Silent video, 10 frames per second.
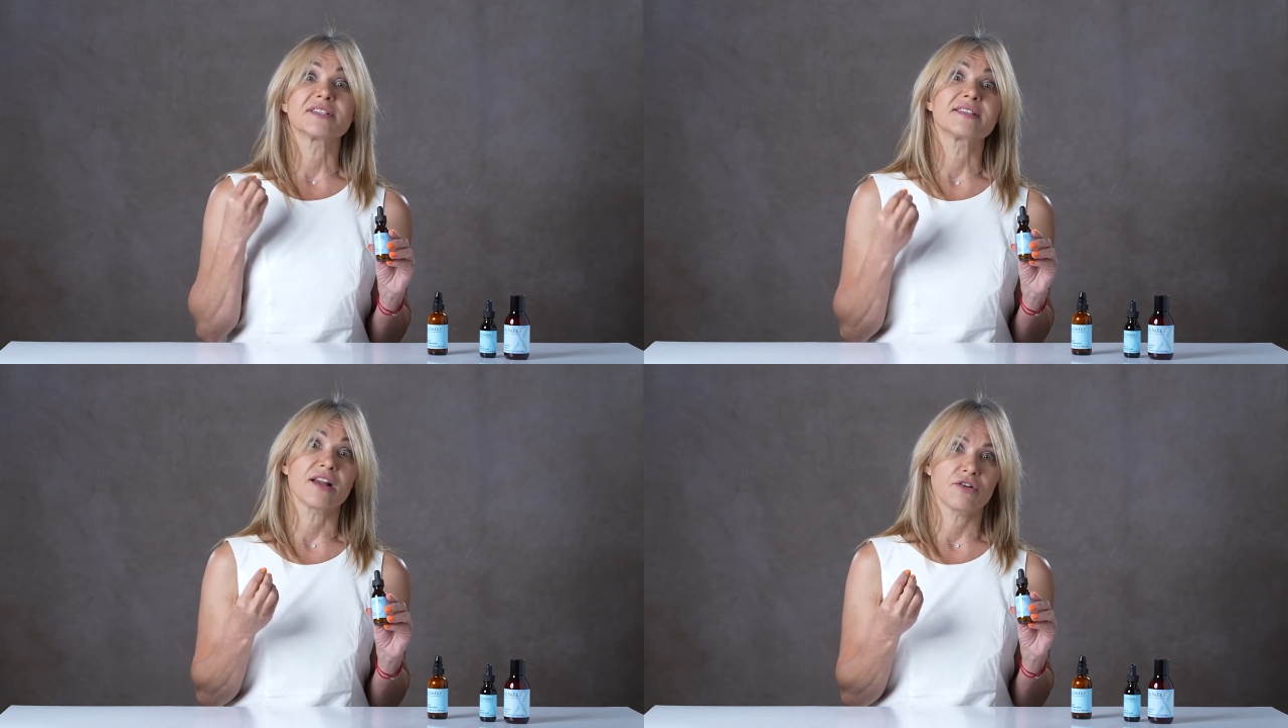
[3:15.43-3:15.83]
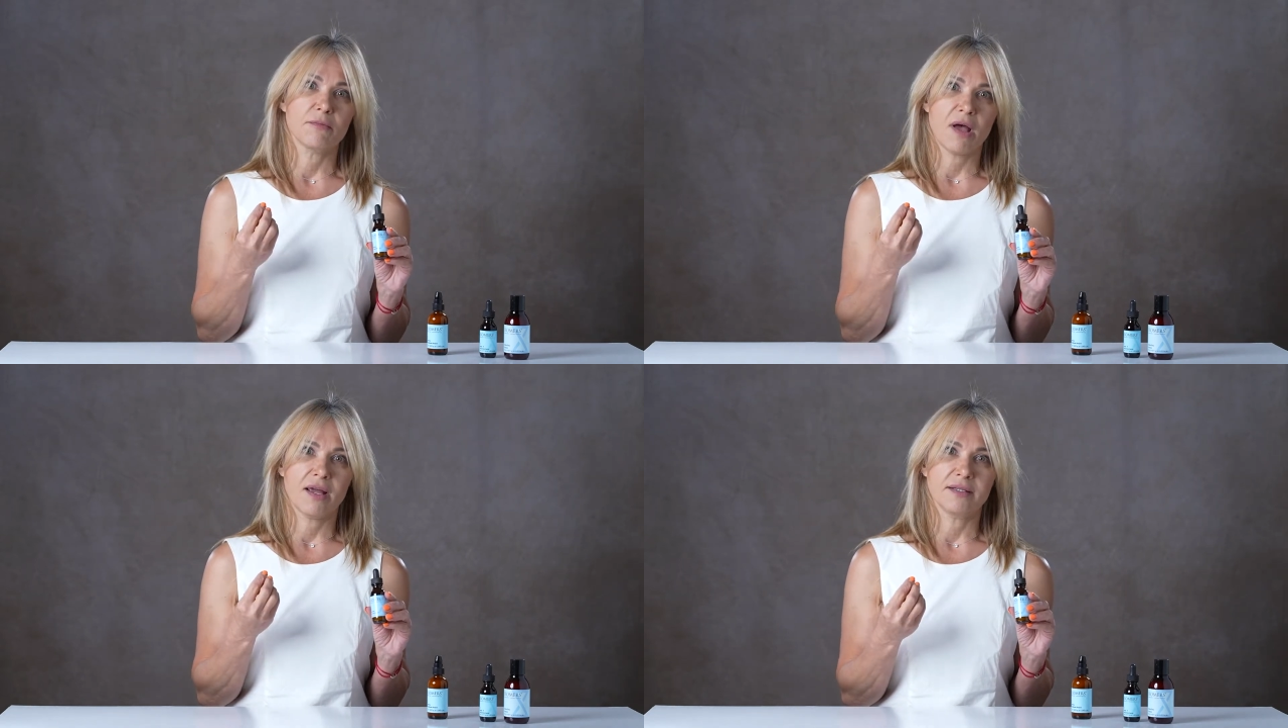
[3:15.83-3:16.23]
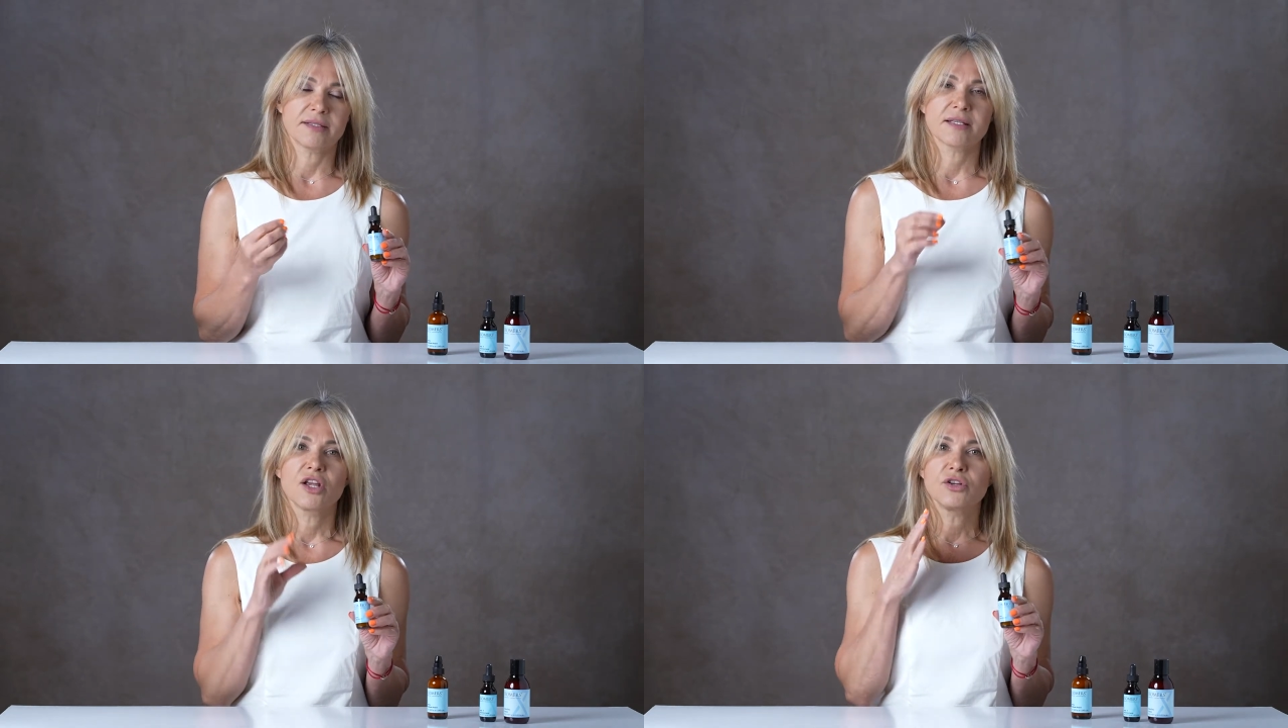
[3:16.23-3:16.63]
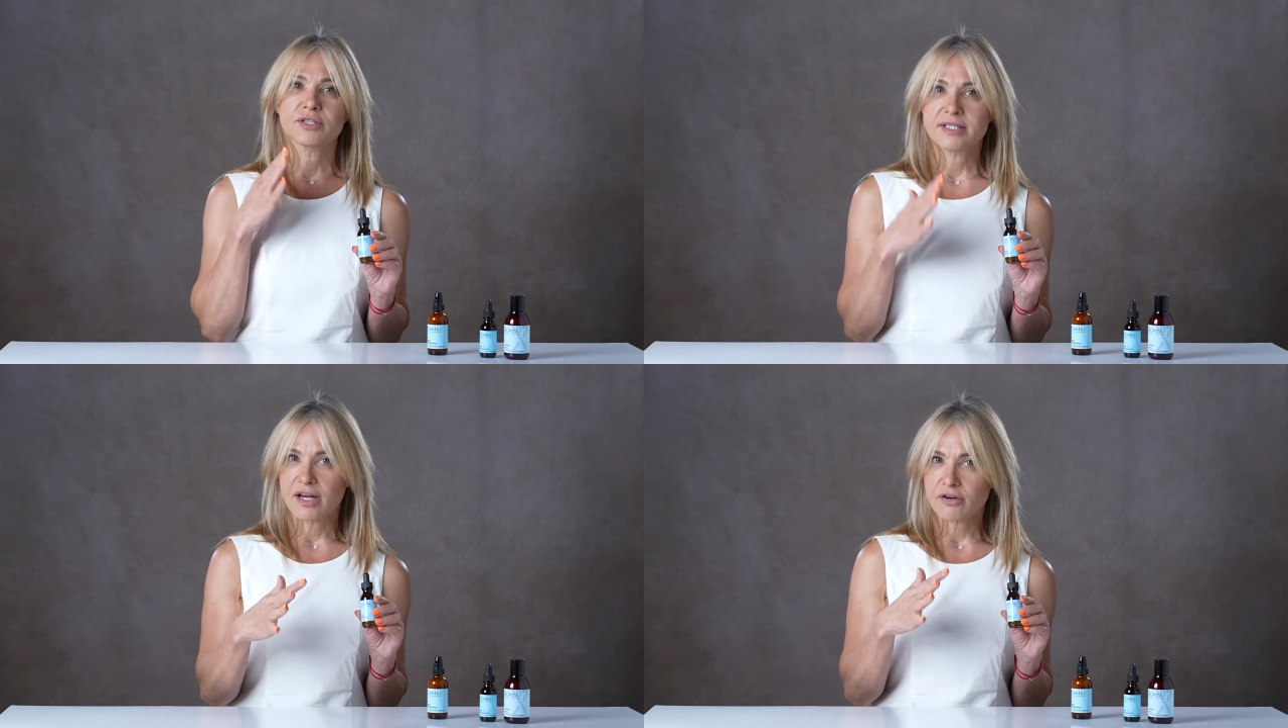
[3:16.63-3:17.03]
ceramides. Your
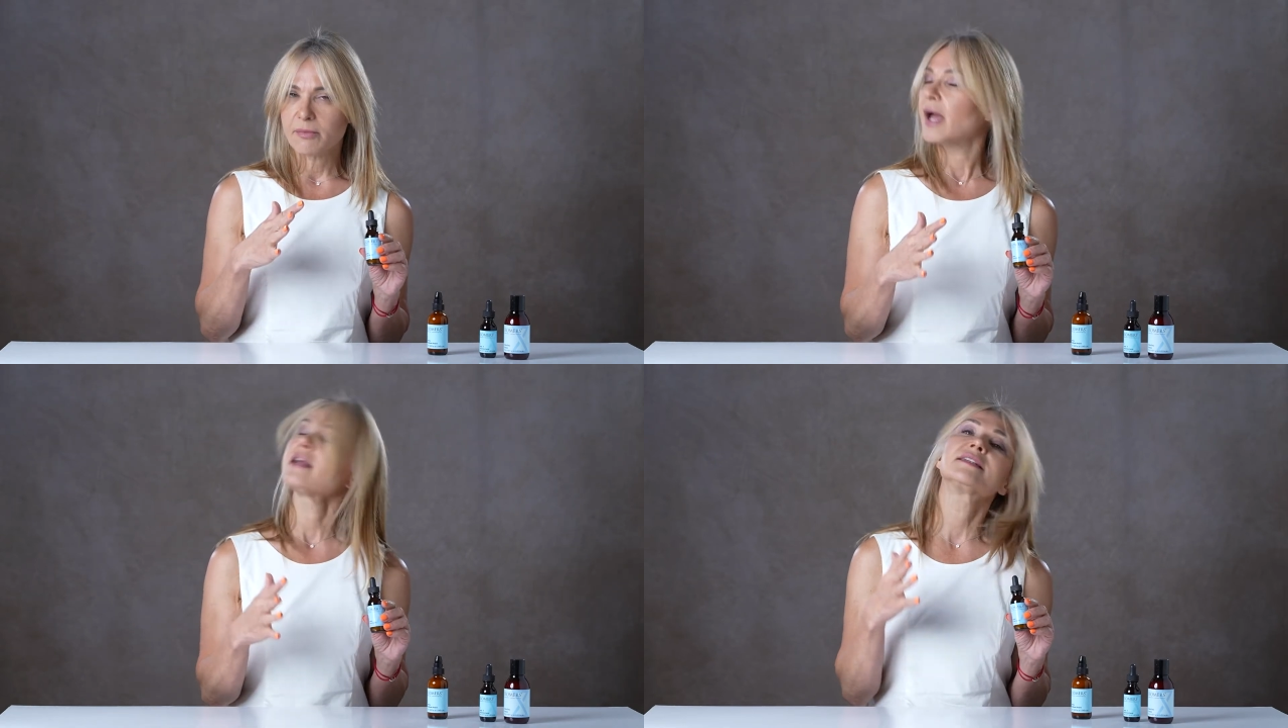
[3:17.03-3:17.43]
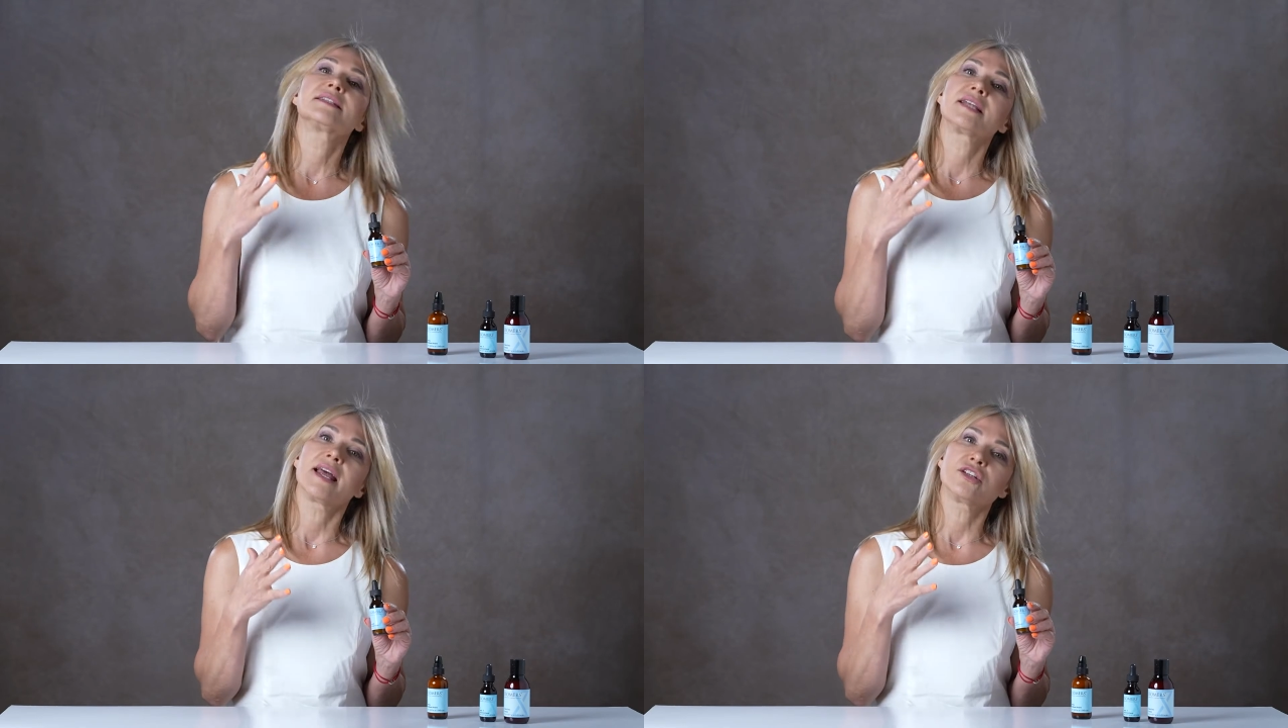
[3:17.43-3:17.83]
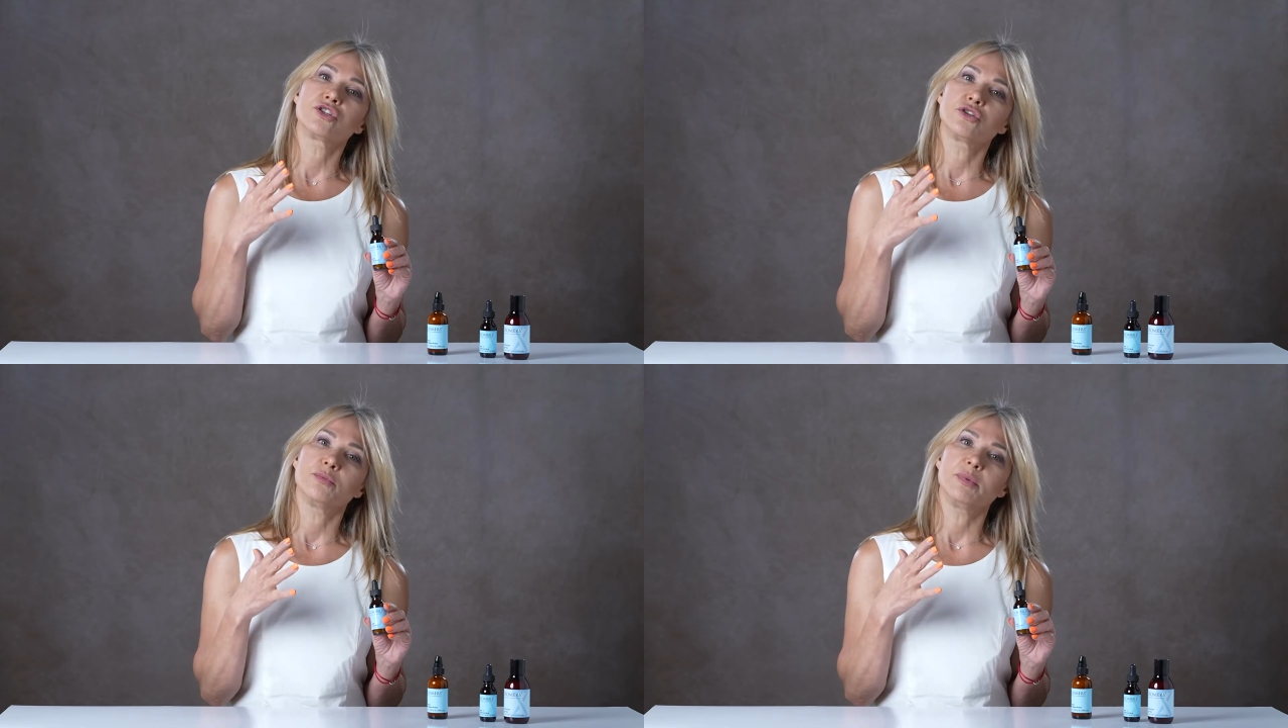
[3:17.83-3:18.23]
ceramides tend to